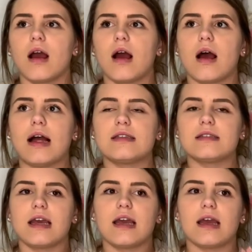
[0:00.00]
I'd
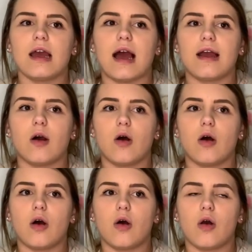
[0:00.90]
say I
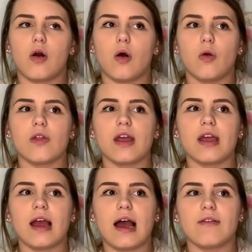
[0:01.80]
only
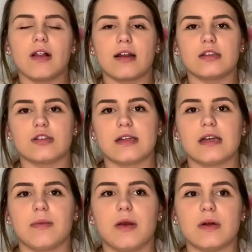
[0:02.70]
have a lot of stress
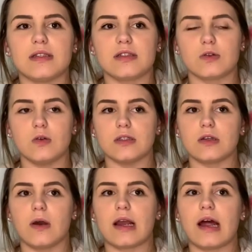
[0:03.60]
on me when school is
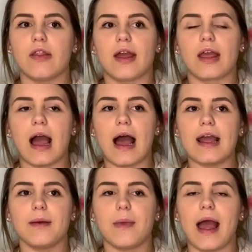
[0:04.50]
going on. Like, I
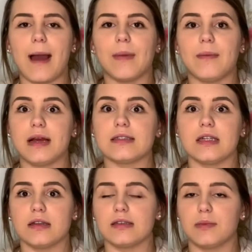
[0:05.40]
am at my best
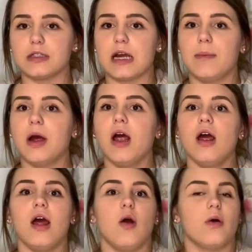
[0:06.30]
in the summertime
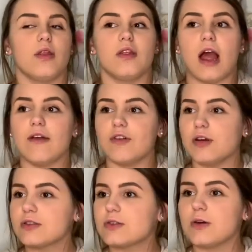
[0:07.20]
when I have
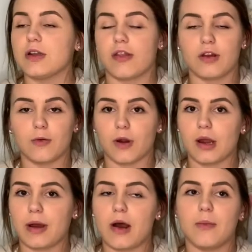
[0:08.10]
no school, nothing to worry
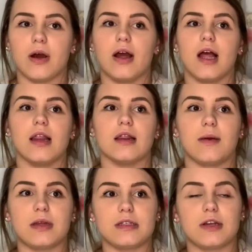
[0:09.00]
about. But let
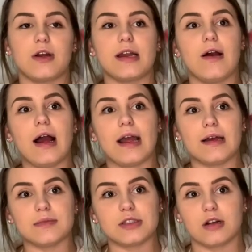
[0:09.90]
me tell you right now, I
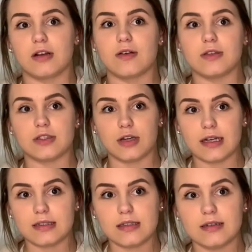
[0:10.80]
am struggling with
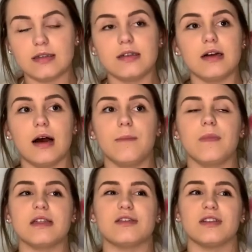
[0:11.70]
stress.
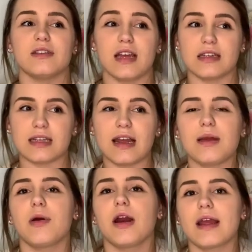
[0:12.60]
It's just the anxiety
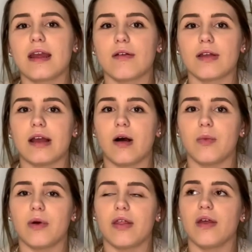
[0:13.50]
part I can't really help with.